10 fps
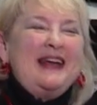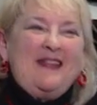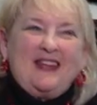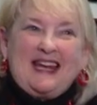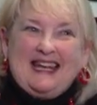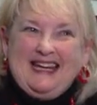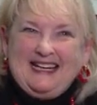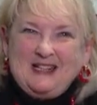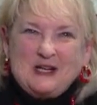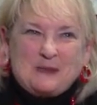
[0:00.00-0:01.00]
and the
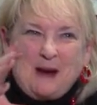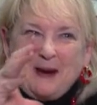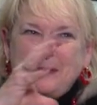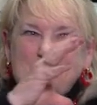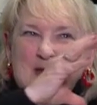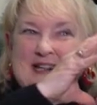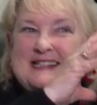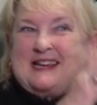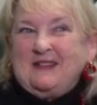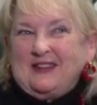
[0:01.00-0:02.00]
link newspaper
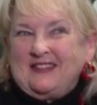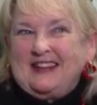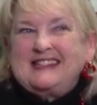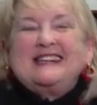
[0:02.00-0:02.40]
brings everything